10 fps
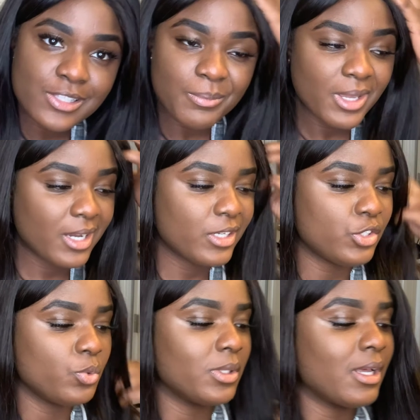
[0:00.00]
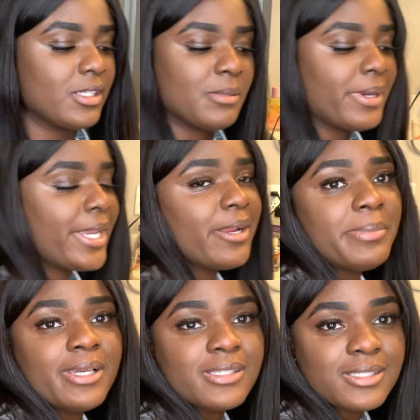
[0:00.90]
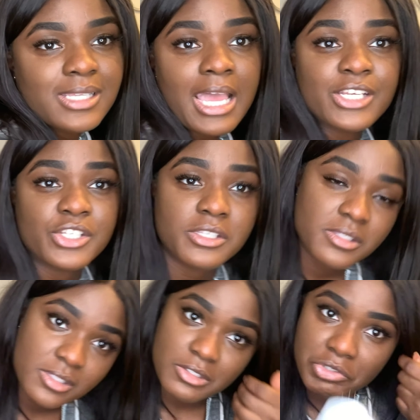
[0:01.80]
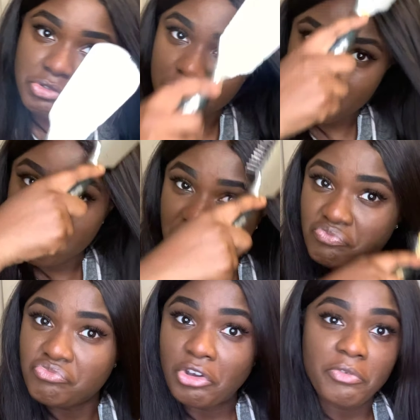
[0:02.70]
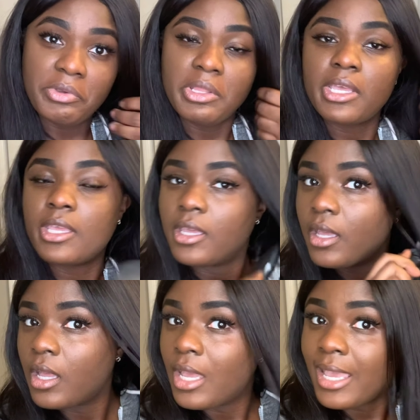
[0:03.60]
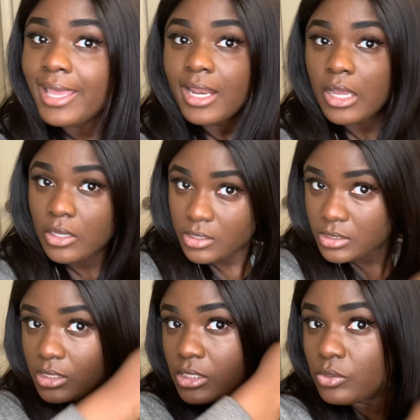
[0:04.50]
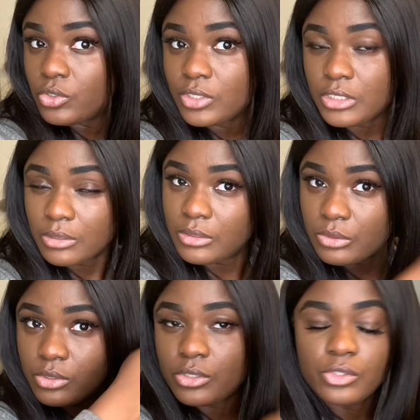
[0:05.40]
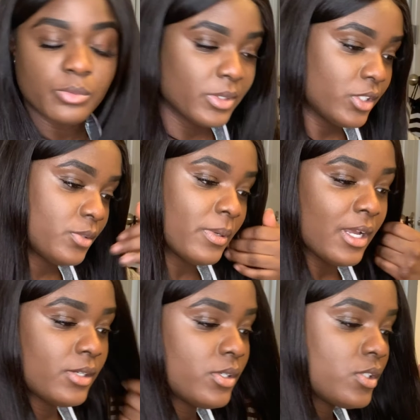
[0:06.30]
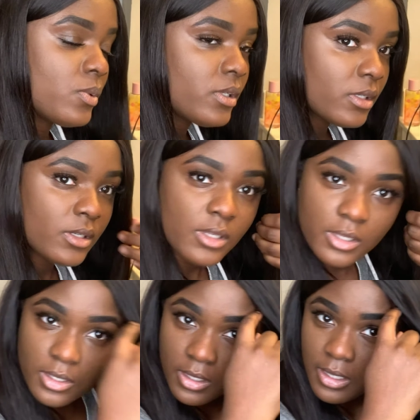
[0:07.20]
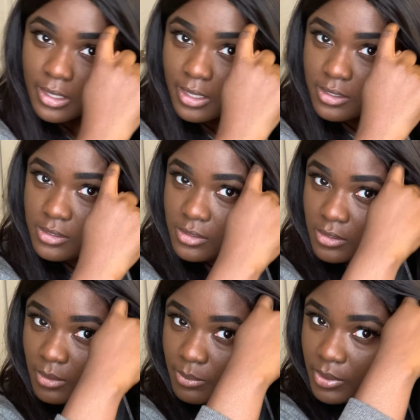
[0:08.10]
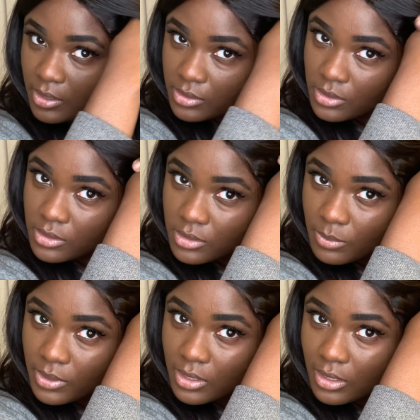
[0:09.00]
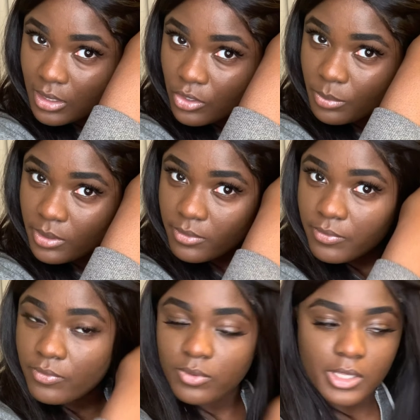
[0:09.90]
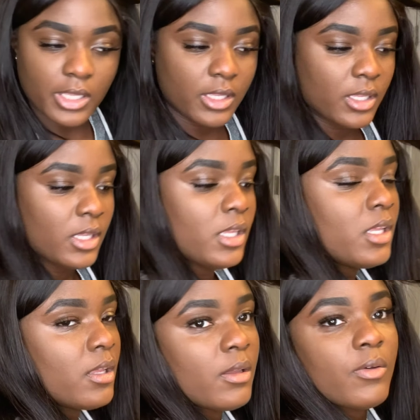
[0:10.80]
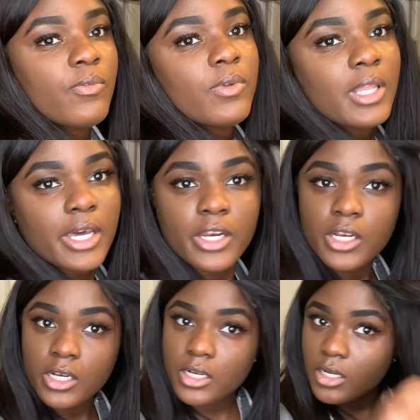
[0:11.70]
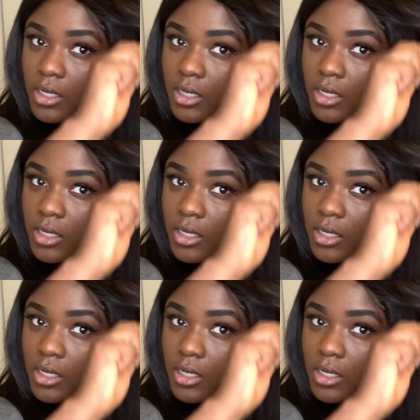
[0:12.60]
I'm not gonna do a lot to my hair because I just don't feel like it. And I honestly usually don't do too much, but I think I'm gonna get some pieces to be a little bit like flatter.